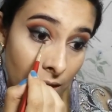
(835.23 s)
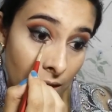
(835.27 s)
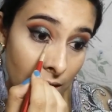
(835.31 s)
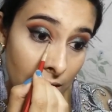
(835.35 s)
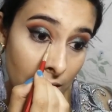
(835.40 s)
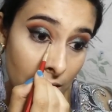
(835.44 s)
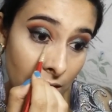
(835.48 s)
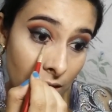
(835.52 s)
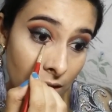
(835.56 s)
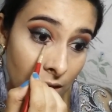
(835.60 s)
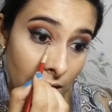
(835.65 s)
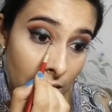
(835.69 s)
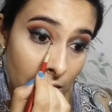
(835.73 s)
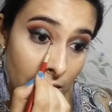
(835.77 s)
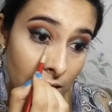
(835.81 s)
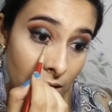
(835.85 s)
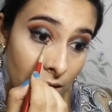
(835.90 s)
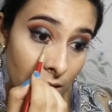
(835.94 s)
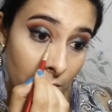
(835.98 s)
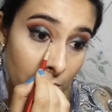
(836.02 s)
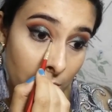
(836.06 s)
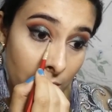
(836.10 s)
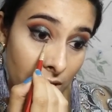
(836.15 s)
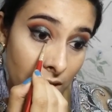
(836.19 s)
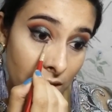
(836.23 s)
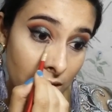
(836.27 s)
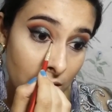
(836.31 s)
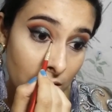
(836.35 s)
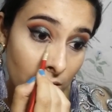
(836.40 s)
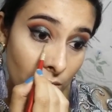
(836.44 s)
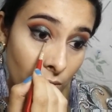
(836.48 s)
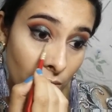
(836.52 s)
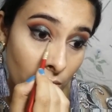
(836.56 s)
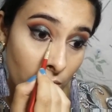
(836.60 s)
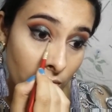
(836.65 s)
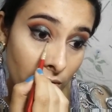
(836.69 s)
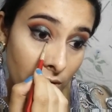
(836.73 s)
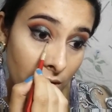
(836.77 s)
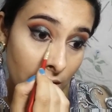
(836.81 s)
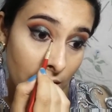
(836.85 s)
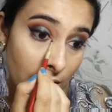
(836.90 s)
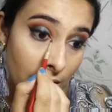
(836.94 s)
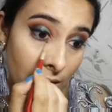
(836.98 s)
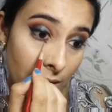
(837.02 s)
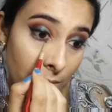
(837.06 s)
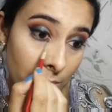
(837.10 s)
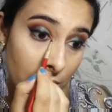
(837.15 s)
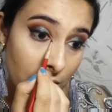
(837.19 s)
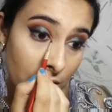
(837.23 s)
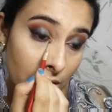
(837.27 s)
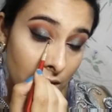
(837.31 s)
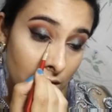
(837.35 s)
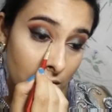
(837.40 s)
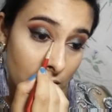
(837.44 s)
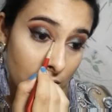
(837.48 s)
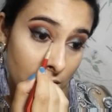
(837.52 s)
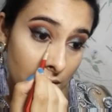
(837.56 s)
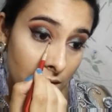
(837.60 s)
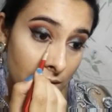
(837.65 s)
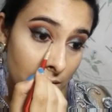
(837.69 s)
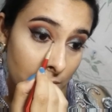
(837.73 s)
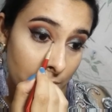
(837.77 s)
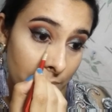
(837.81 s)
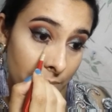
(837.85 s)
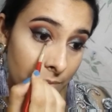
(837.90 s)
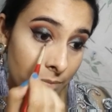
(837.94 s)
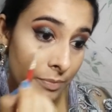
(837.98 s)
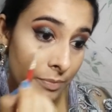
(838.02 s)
and a little bit over here because